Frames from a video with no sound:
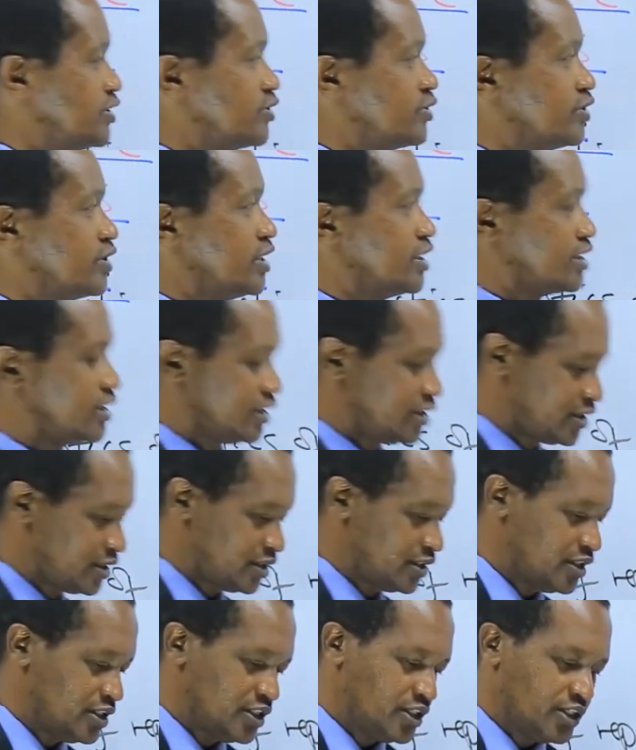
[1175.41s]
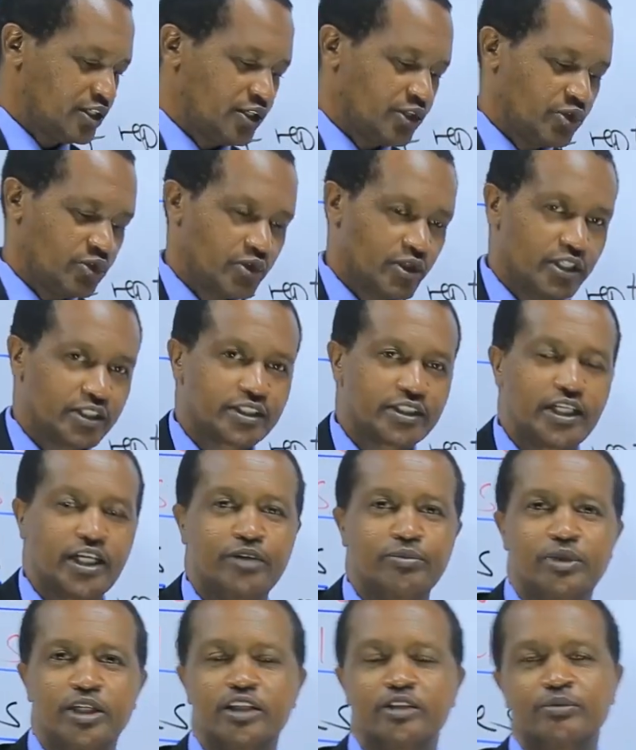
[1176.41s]
So that is your
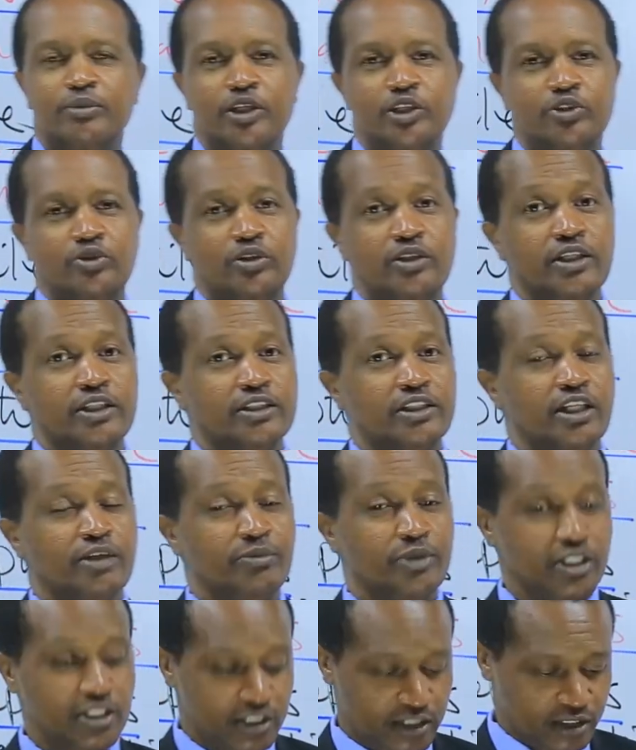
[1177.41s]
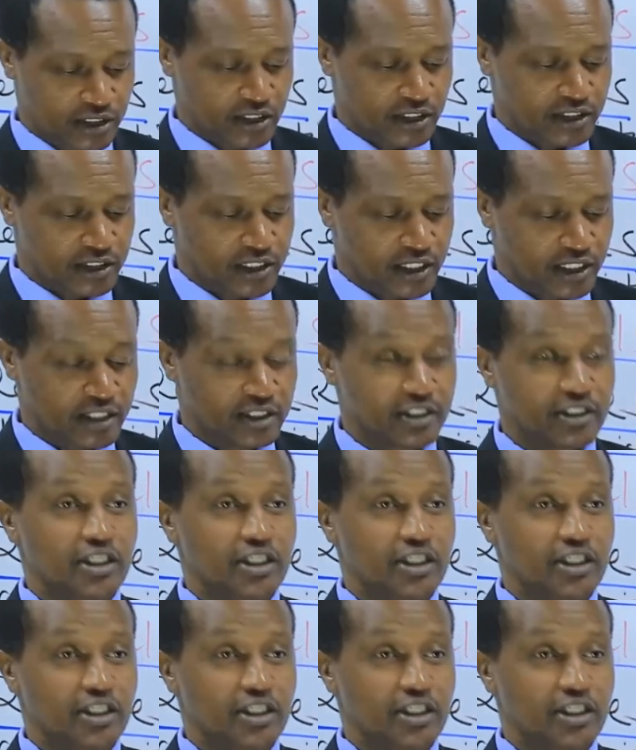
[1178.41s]
assignment. Make sure the assignment is done.